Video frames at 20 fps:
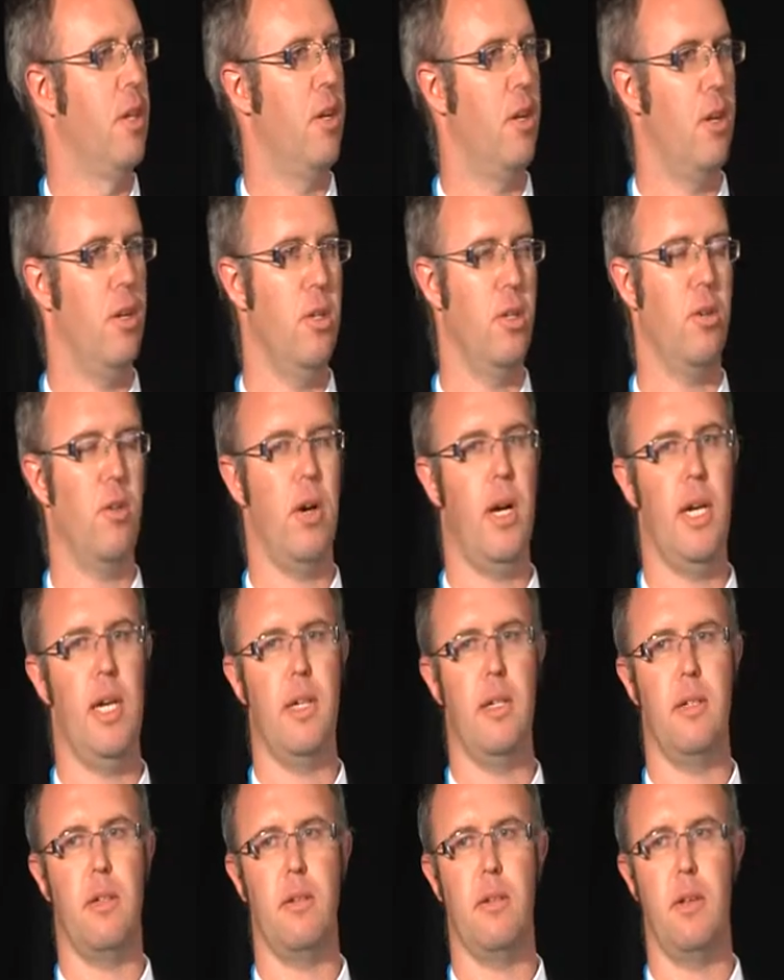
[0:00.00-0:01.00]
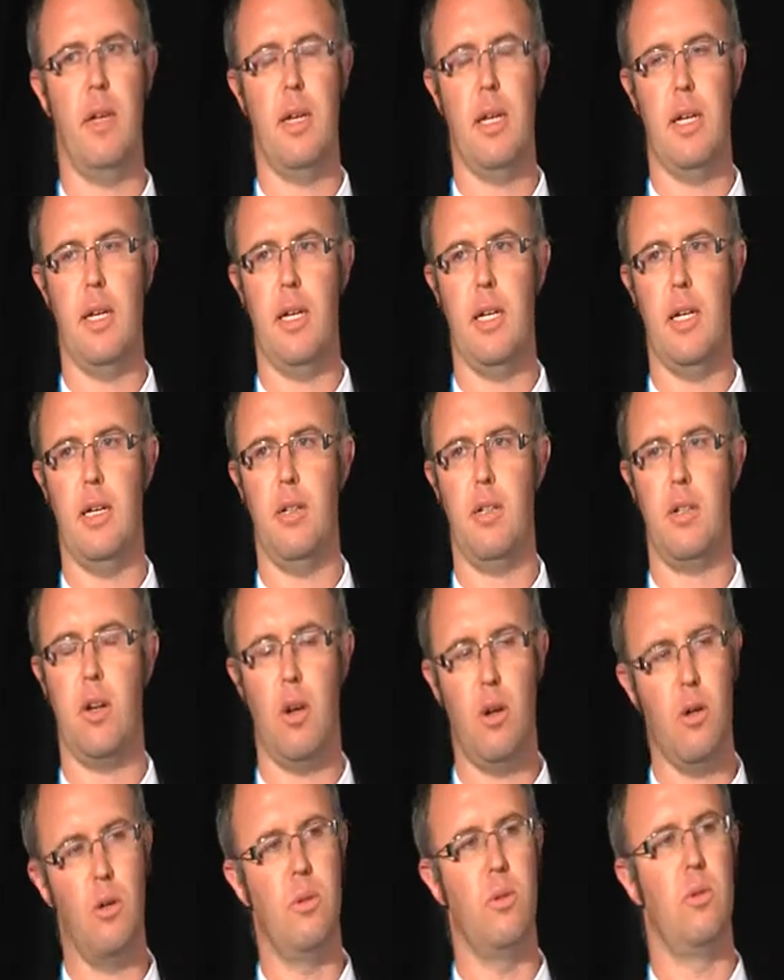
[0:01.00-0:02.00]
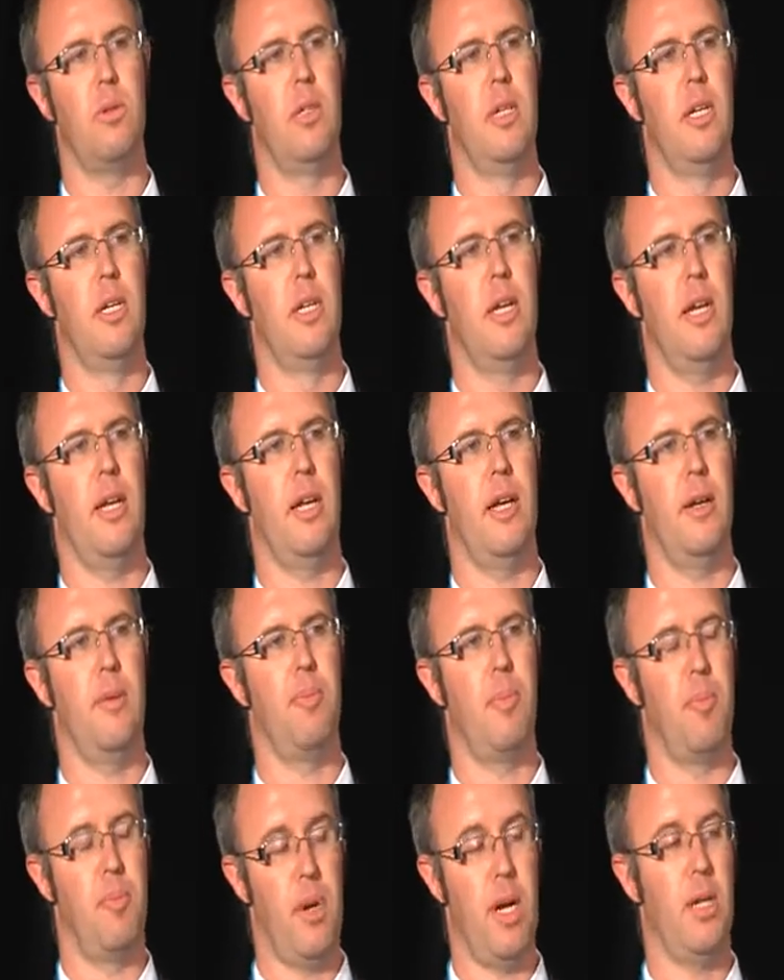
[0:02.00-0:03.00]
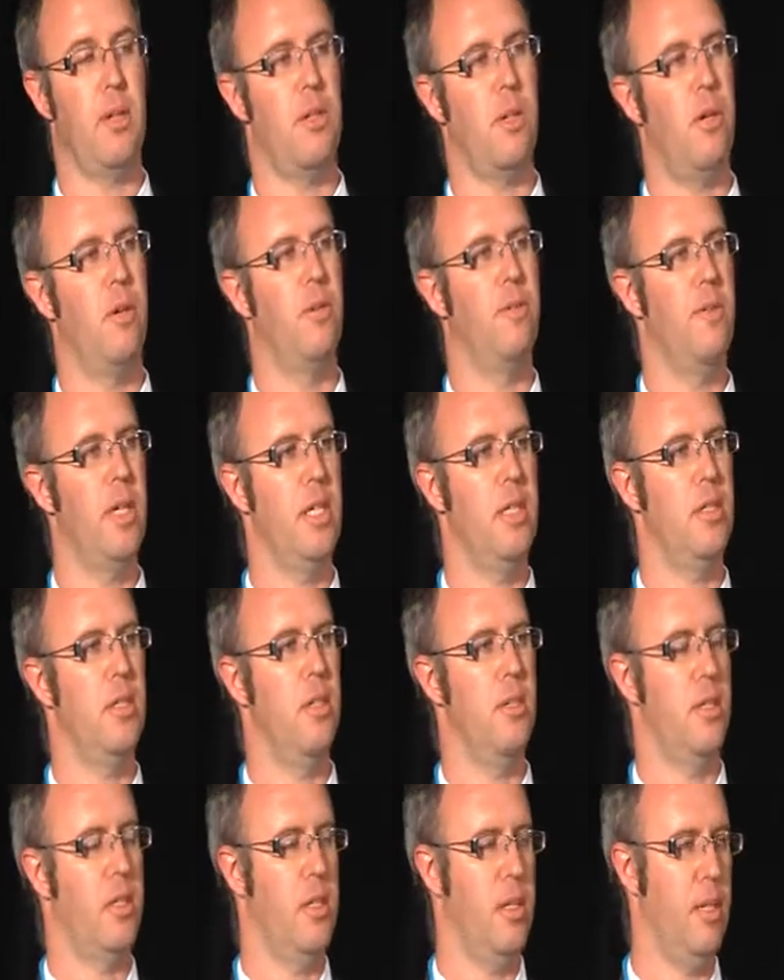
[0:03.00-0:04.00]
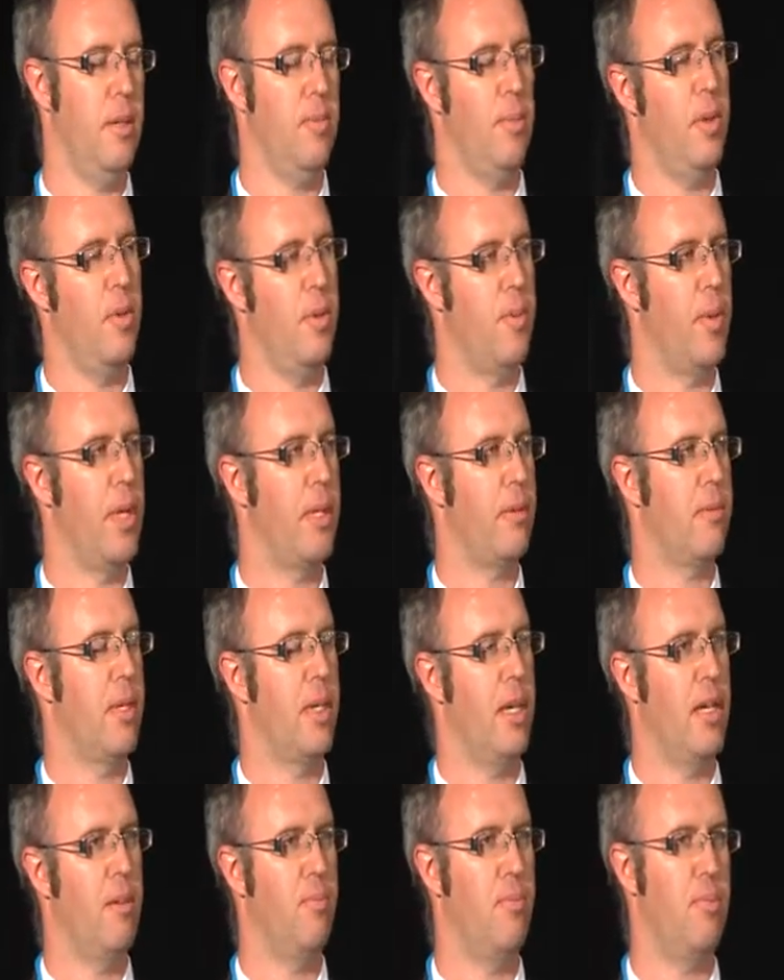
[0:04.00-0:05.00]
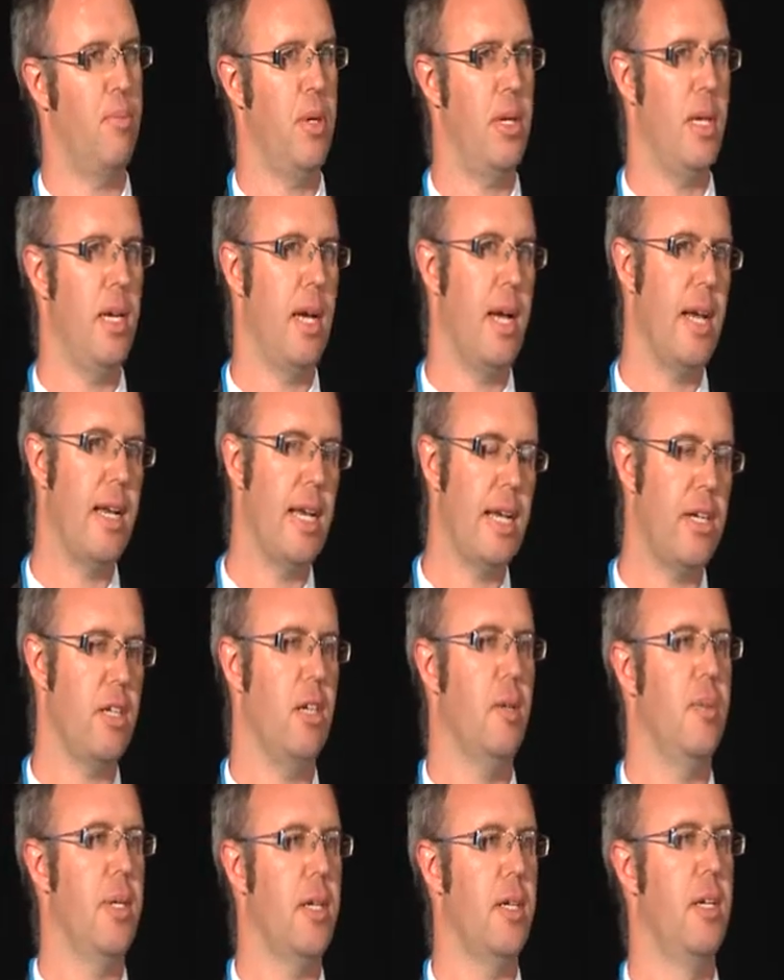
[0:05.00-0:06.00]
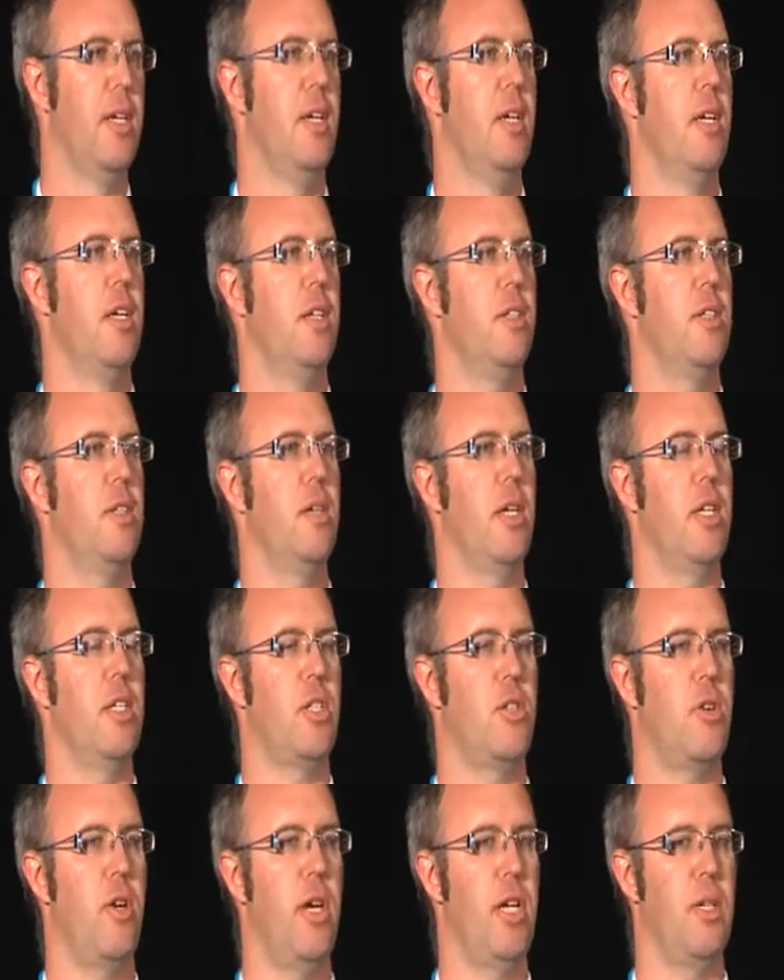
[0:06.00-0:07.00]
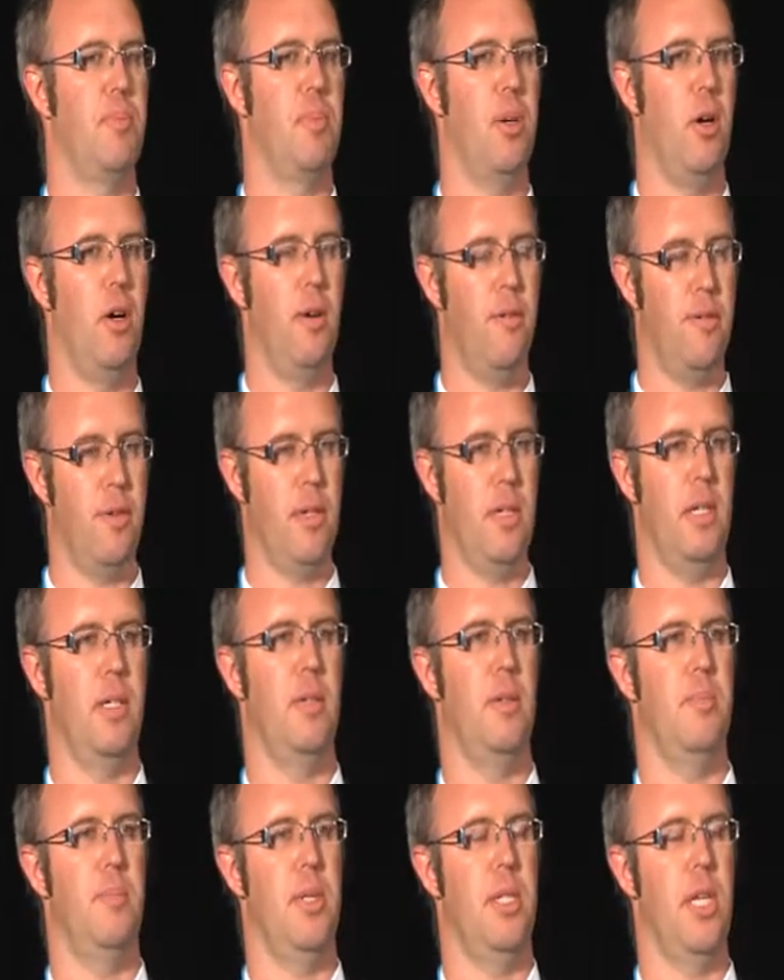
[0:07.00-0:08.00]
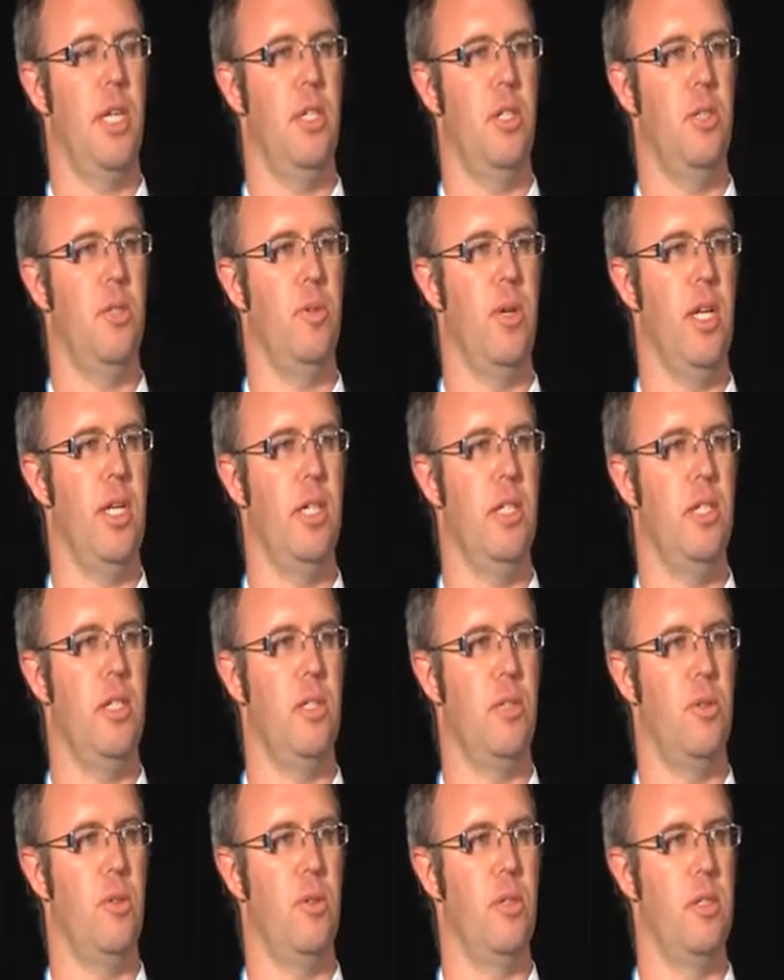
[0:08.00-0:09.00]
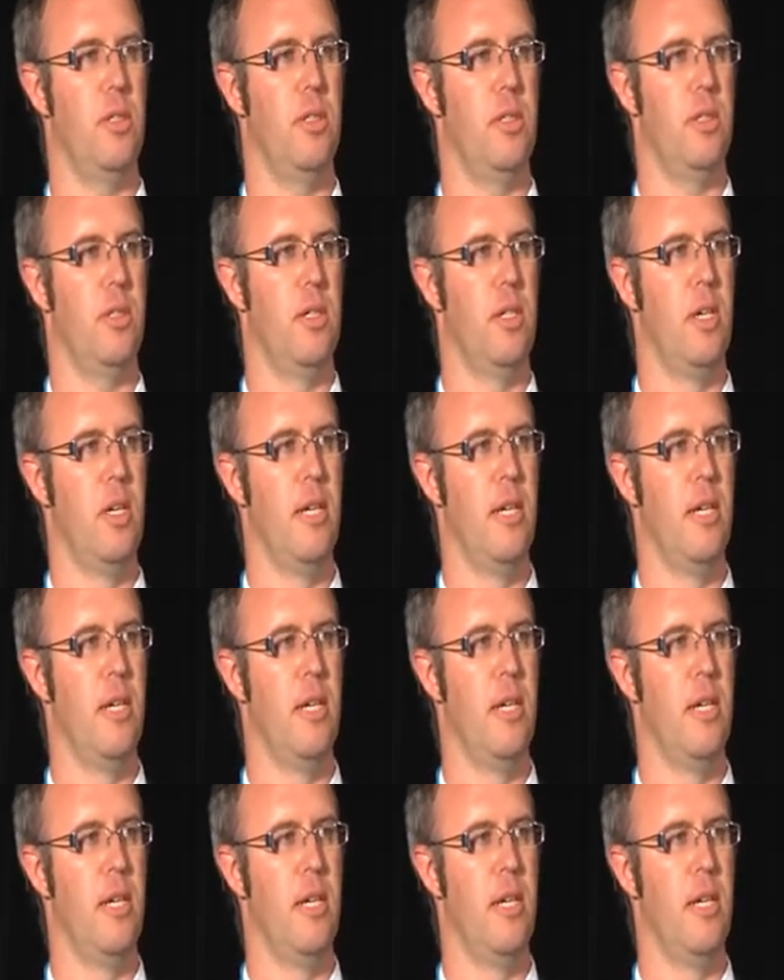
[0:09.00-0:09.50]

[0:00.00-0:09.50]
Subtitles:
low-grade coal, brown coal feedstocks that are pretty uneconomic to extract, but offer potential energy sources.